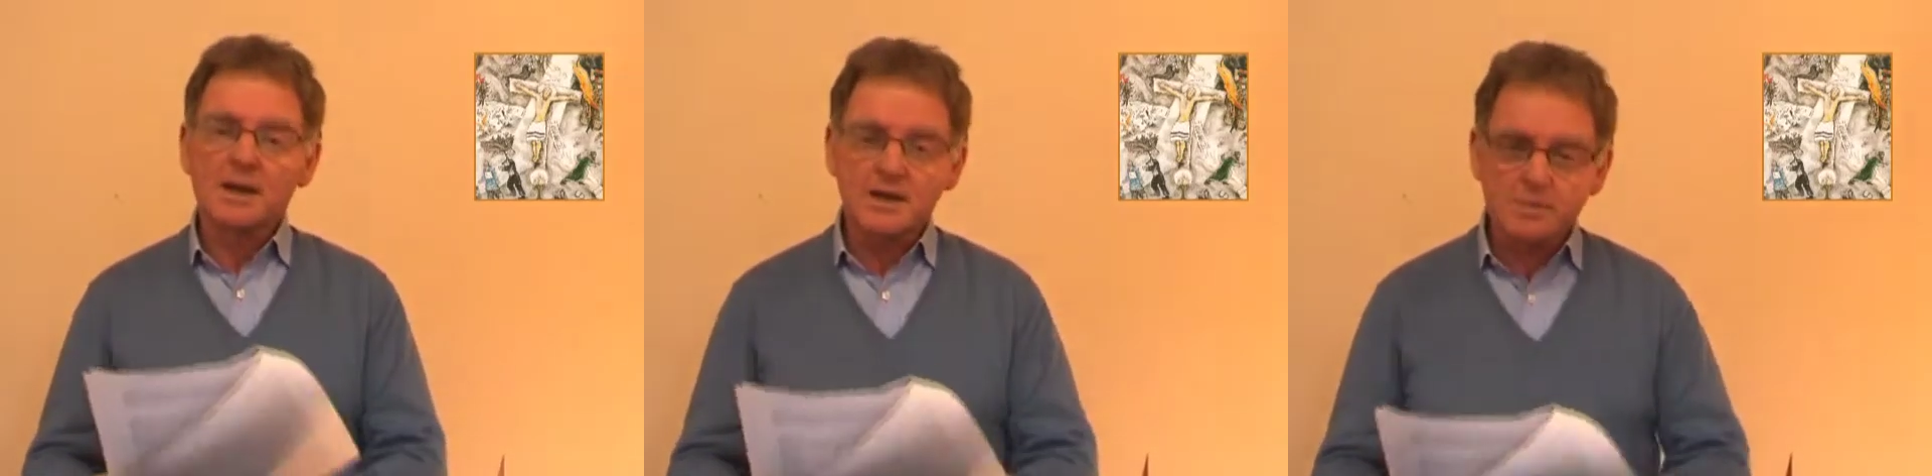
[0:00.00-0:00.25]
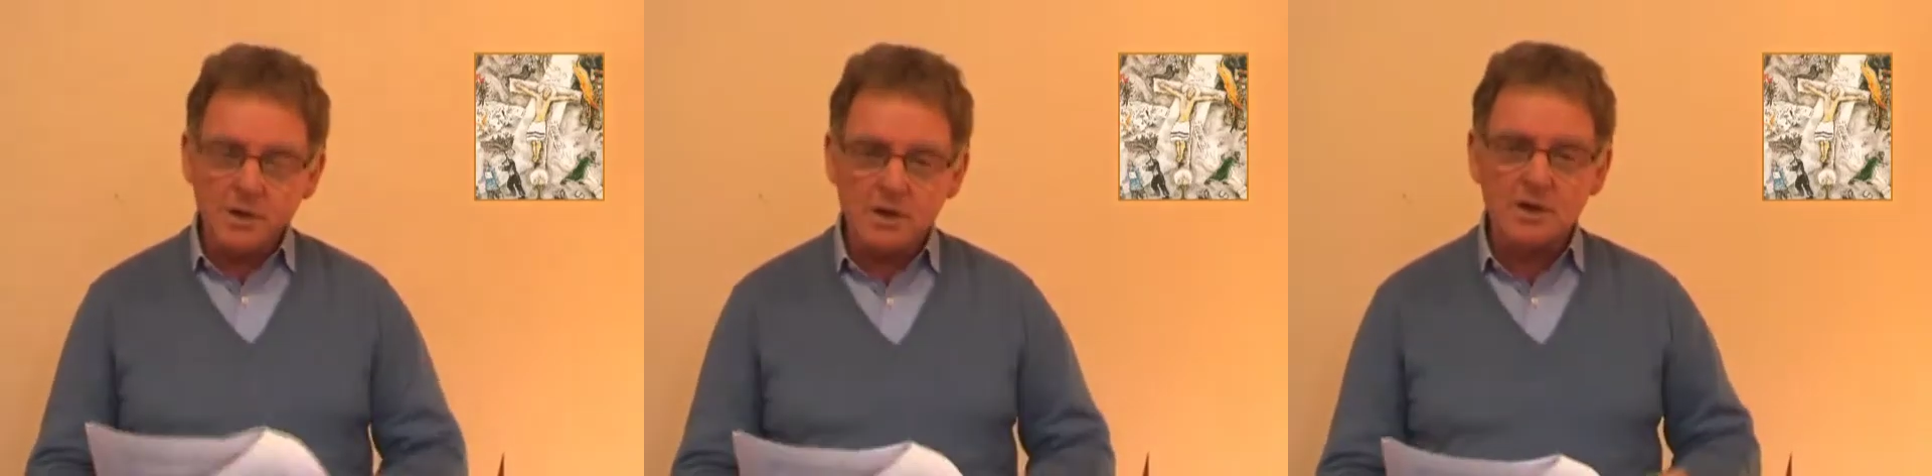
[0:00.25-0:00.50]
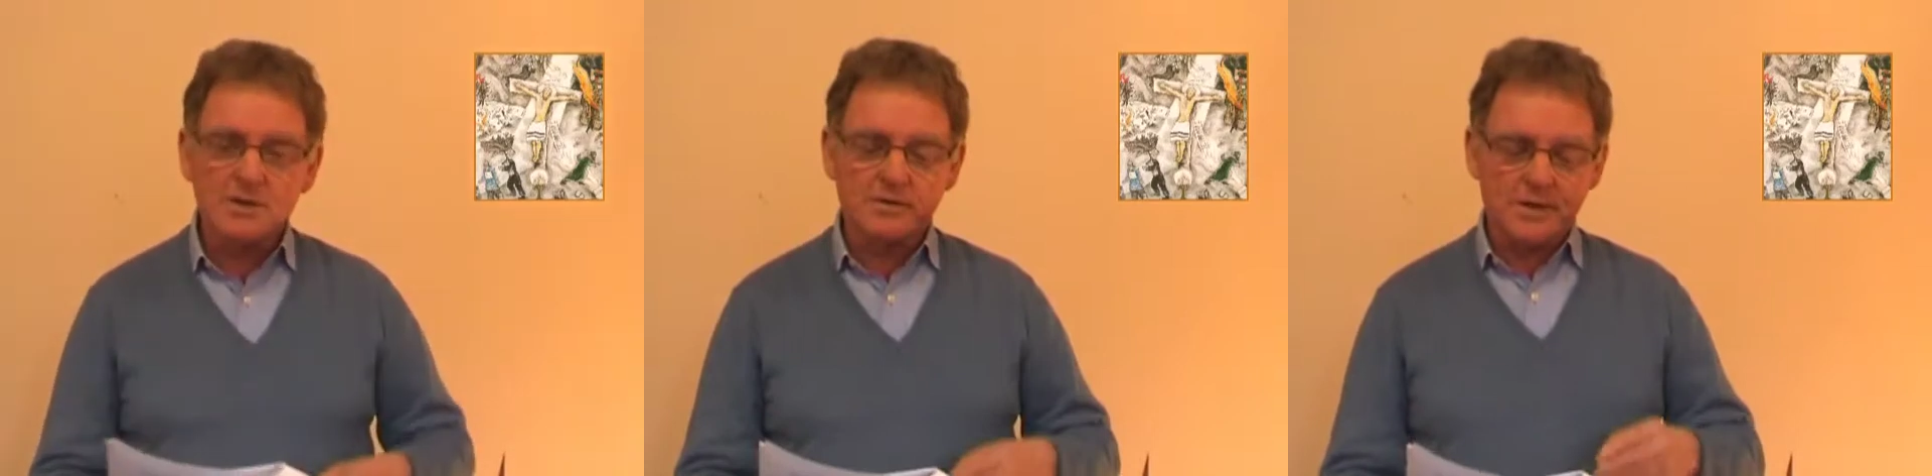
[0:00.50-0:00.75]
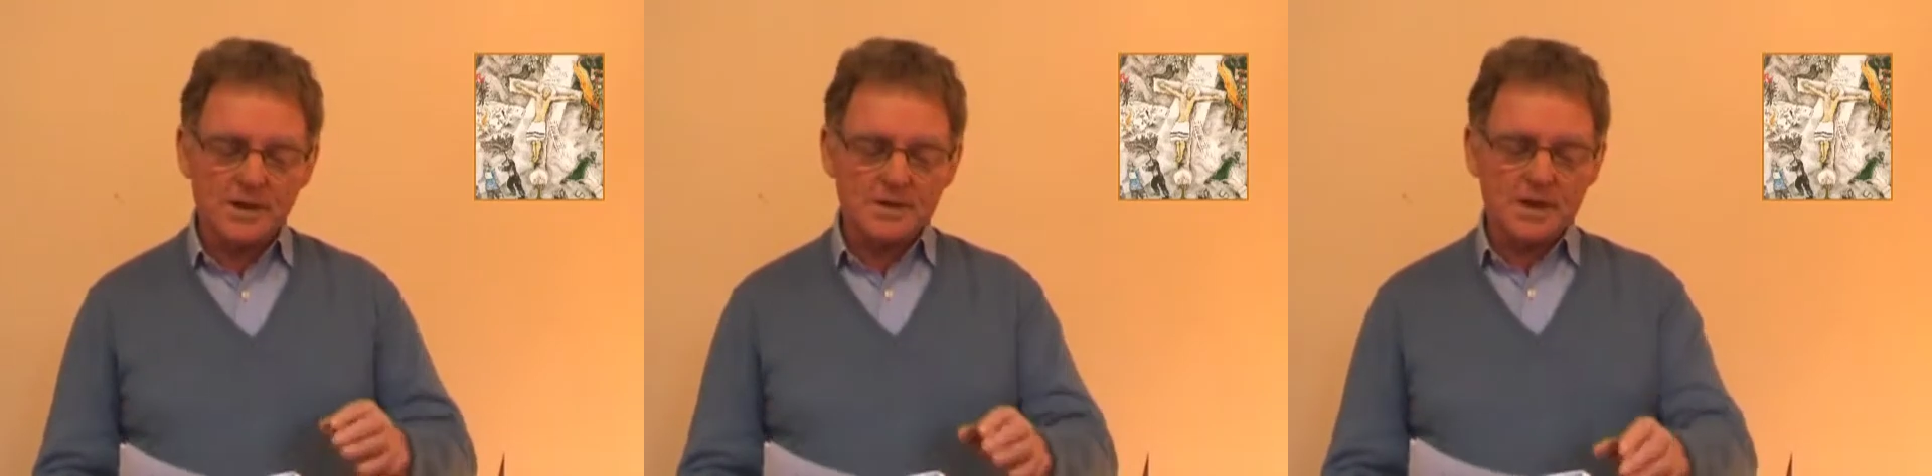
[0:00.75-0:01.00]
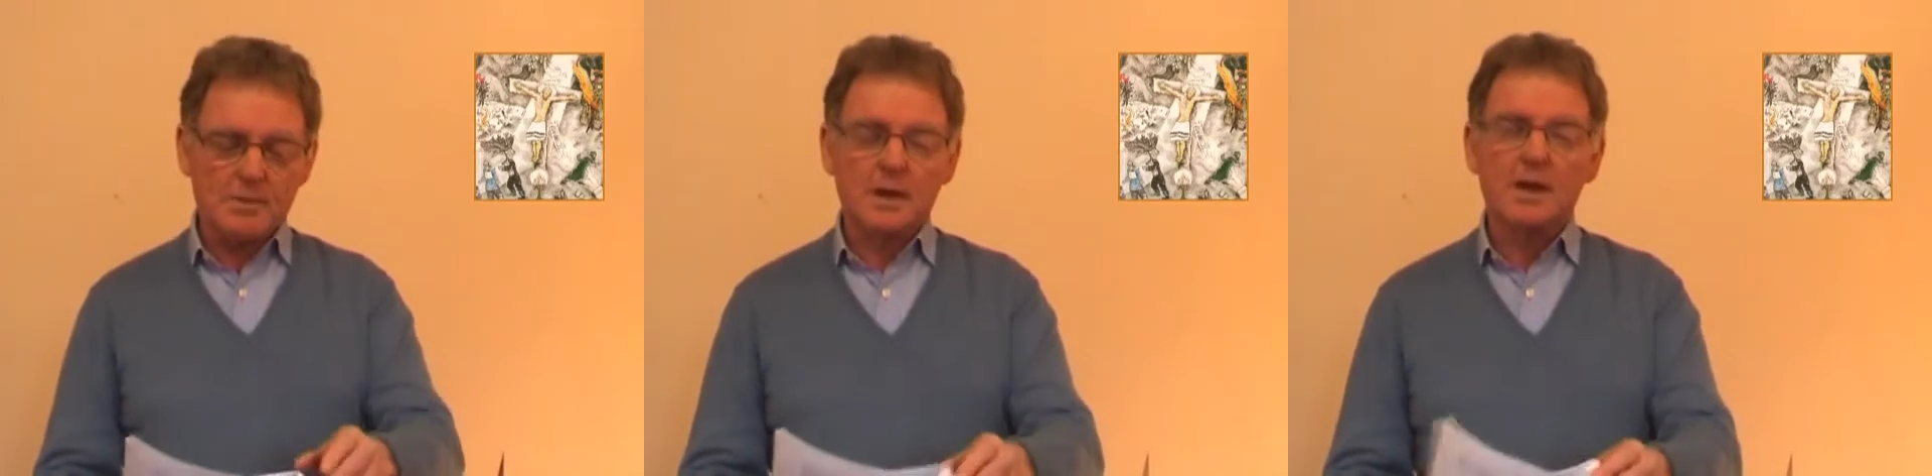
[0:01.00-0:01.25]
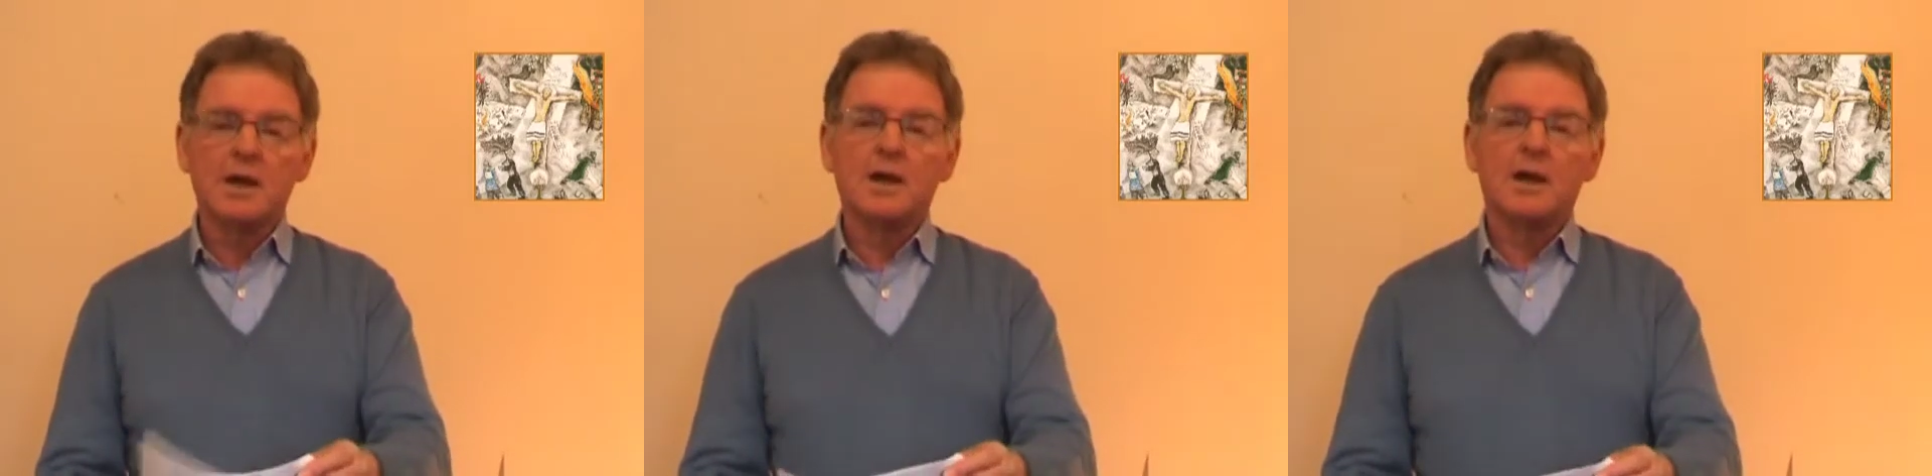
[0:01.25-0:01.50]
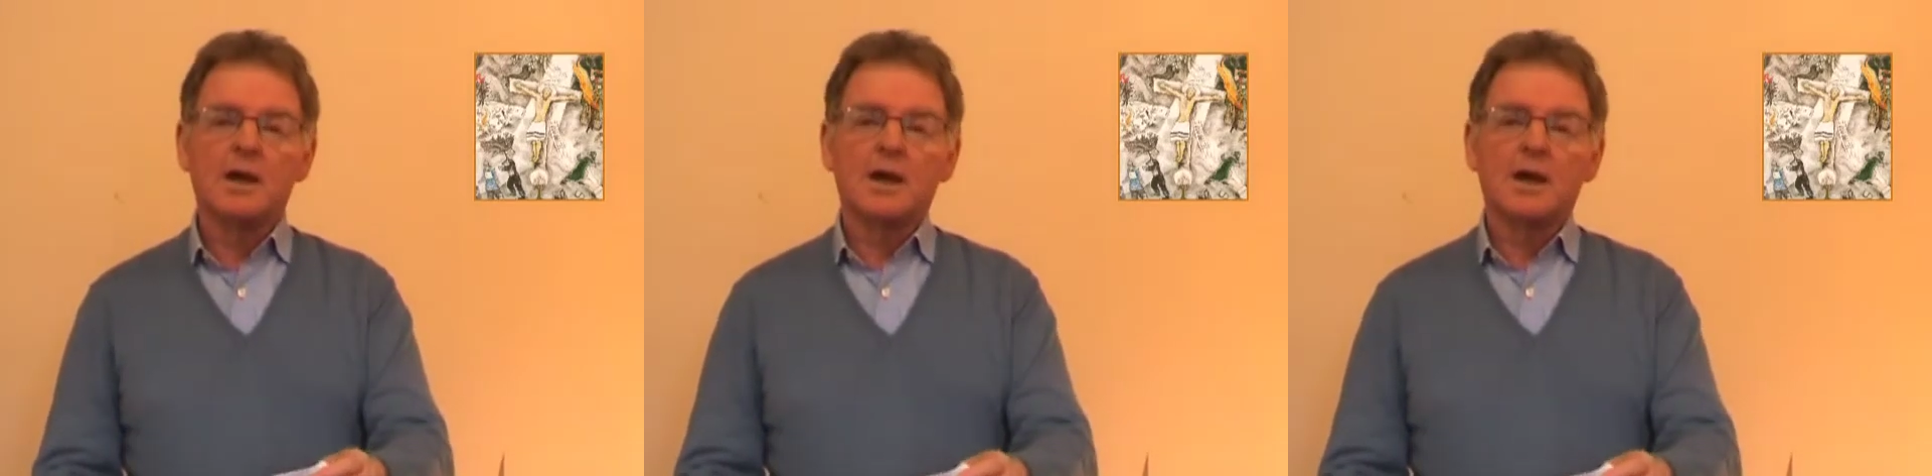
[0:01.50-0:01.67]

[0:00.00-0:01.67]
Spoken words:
experience of Gethsemane,